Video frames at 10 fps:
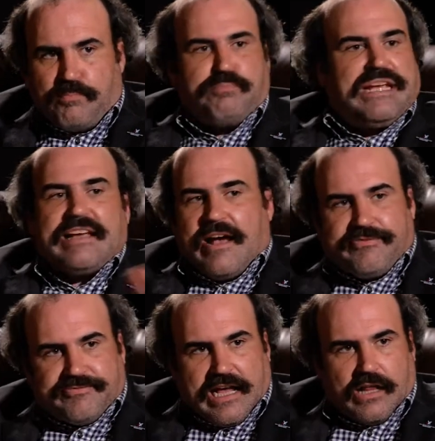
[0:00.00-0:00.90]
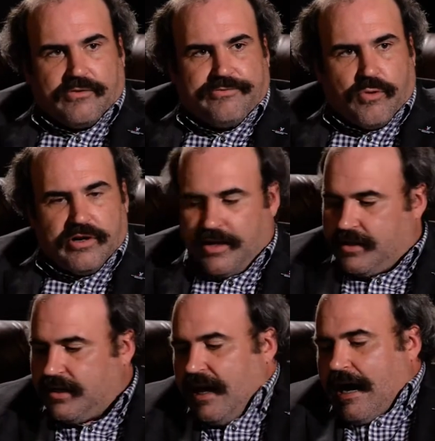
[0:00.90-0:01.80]
BF,
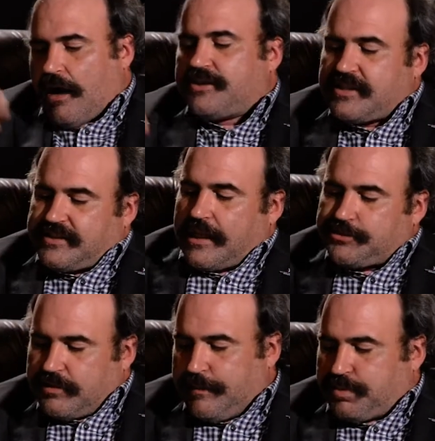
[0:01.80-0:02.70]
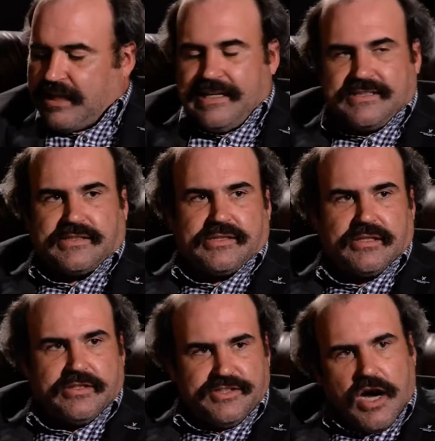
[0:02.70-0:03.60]
California. How does a centrally placed
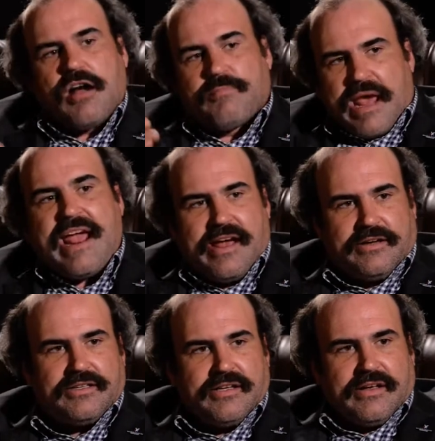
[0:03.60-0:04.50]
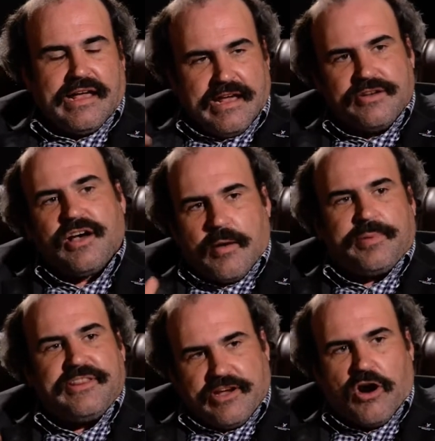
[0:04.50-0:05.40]
young man end up
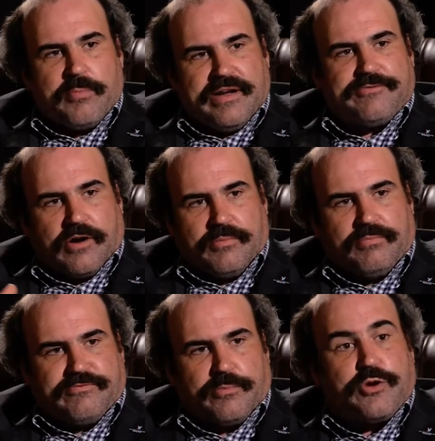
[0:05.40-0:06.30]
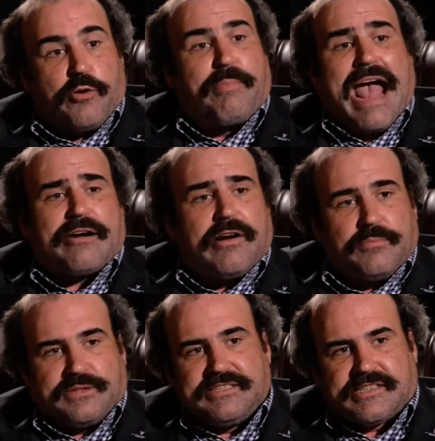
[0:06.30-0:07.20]
in the Army from your background?
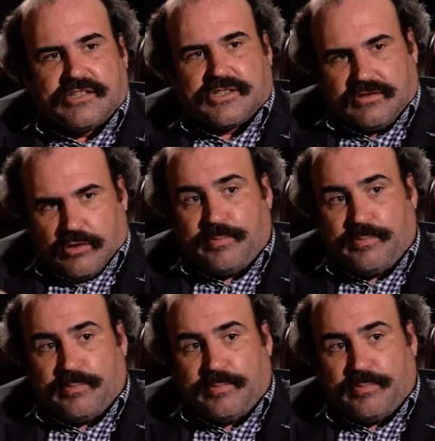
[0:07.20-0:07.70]
And please tell us a little